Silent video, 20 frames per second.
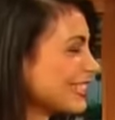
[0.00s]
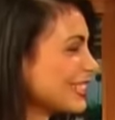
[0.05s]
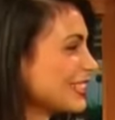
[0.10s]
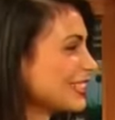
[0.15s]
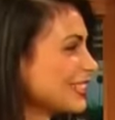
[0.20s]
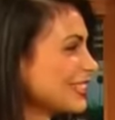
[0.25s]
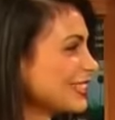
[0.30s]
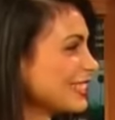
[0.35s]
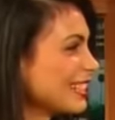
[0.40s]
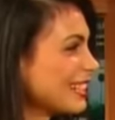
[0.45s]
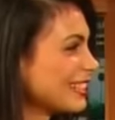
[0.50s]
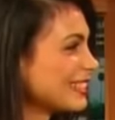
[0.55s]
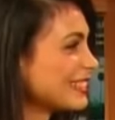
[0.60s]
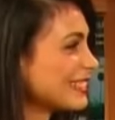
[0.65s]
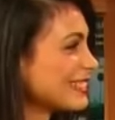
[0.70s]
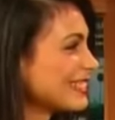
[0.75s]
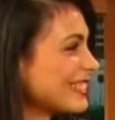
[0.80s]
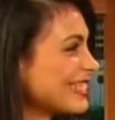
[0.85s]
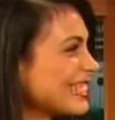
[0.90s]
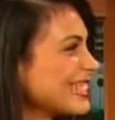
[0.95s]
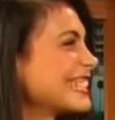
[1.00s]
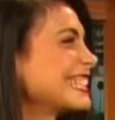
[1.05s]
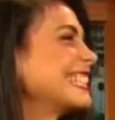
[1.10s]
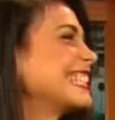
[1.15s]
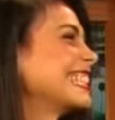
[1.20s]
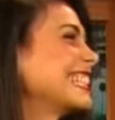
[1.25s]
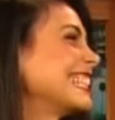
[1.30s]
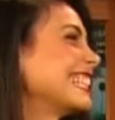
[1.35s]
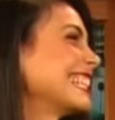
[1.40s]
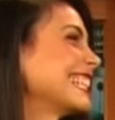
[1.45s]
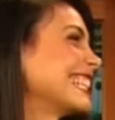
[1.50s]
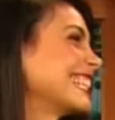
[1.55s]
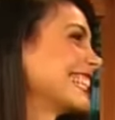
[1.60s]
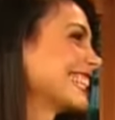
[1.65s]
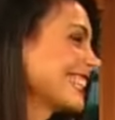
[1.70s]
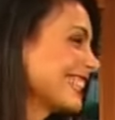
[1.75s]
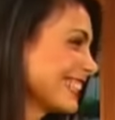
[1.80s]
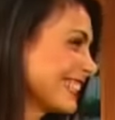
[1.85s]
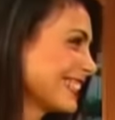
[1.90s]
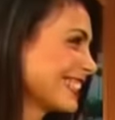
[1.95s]

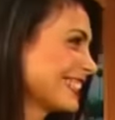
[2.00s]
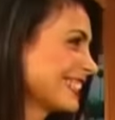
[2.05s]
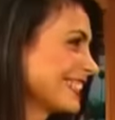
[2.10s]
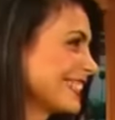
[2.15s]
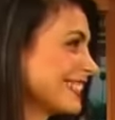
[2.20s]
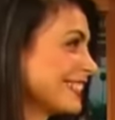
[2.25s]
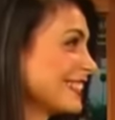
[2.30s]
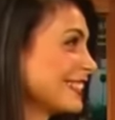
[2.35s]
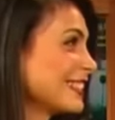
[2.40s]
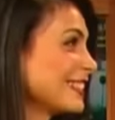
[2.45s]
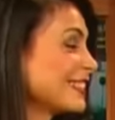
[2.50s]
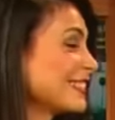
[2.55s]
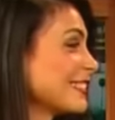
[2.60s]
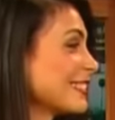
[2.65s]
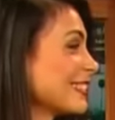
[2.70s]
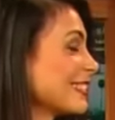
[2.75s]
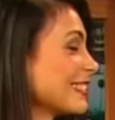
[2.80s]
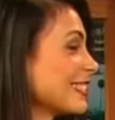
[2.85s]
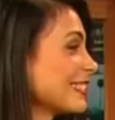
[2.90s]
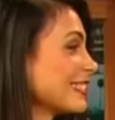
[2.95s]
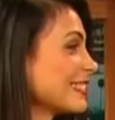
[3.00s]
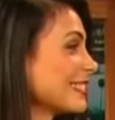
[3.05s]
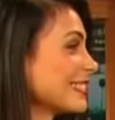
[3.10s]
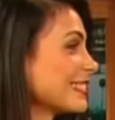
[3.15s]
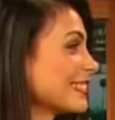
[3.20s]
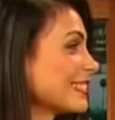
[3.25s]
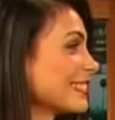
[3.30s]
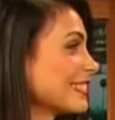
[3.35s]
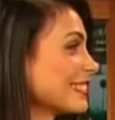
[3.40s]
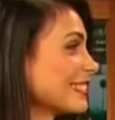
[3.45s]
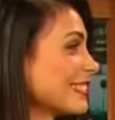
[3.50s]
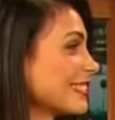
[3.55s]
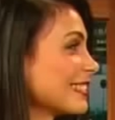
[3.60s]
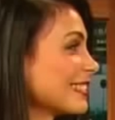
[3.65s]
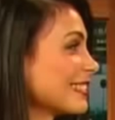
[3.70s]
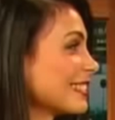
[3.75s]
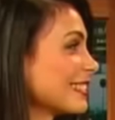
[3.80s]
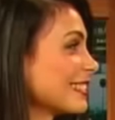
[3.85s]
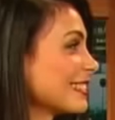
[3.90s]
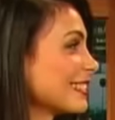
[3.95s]

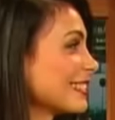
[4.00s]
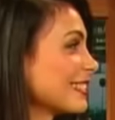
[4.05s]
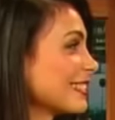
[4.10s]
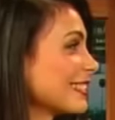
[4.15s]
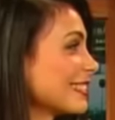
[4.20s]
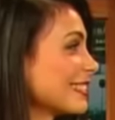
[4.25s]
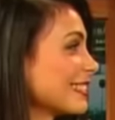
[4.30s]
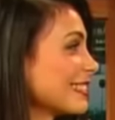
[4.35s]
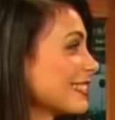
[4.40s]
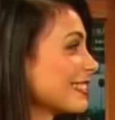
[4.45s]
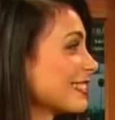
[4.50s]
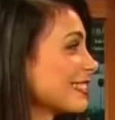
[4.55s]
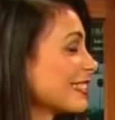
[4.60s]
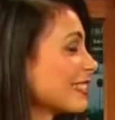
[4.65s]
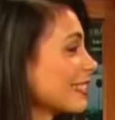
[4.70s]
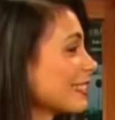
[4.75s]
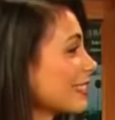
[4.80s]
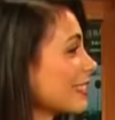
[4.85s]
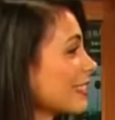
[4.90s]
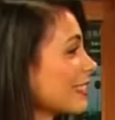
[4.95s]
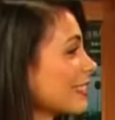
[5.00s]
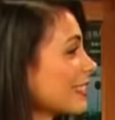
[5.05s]
[no speech]